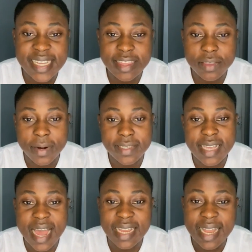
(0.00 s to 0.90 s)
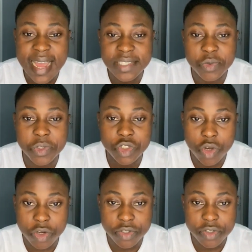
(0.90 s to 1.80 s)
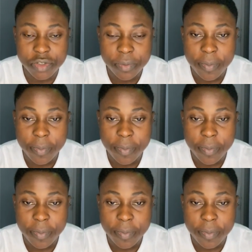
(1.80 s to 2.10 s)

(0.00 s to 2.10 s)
interest aligns with yours,